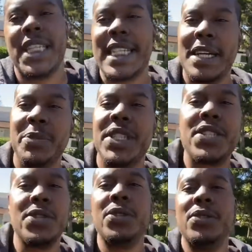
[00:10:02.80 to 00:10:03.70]
coming
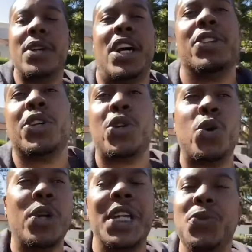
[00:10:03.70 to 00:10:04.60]
soon called The
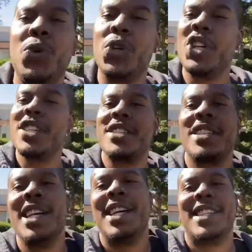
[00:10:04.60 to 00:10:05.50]
Coin Wars.
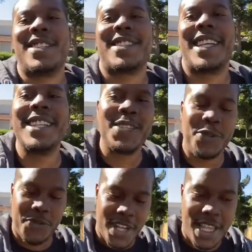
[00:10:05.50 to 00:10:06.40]
So stay tuned
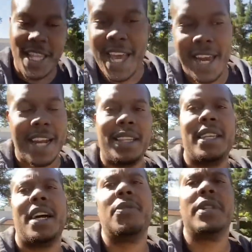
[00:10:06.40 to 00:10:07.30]
for that. I think
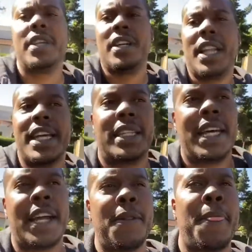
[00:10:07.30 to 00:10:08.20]
y'all really gonna like
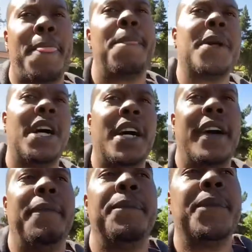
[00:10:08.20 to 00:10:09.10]
that.
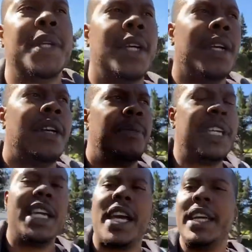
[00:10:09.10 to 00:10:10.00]
Um, but
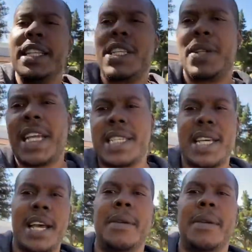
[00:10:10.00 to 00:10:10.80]
yeah, until next time,